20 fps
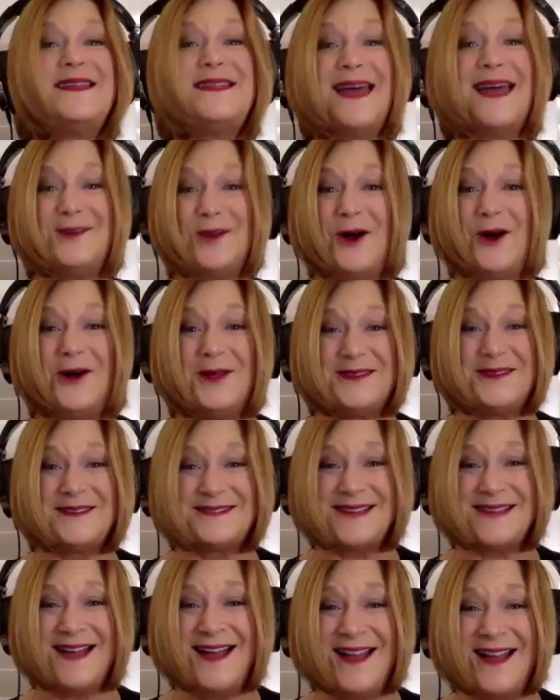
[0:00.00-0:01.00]
that all the
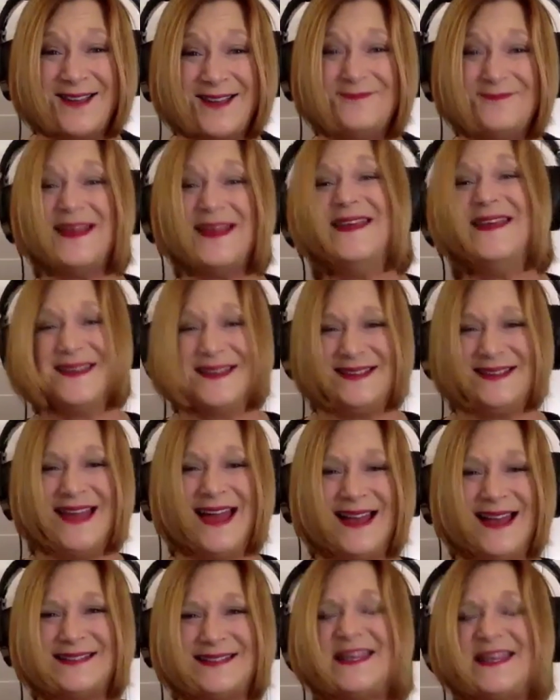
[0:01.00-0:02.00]
time.
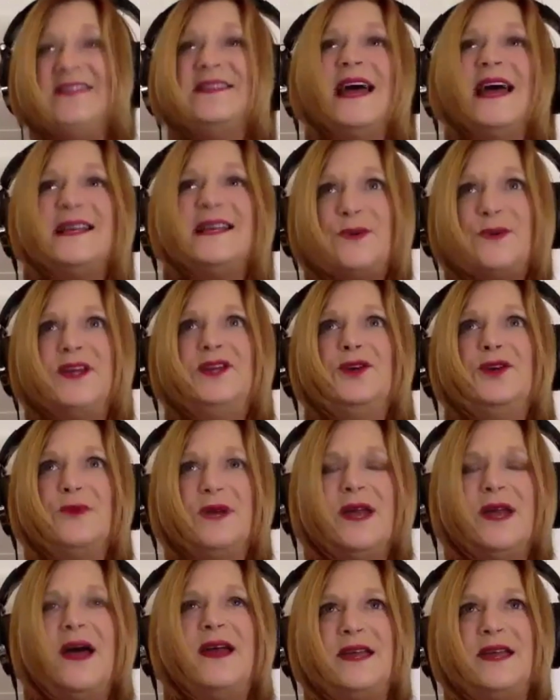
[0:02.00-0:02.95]
Yes. And that's why you and I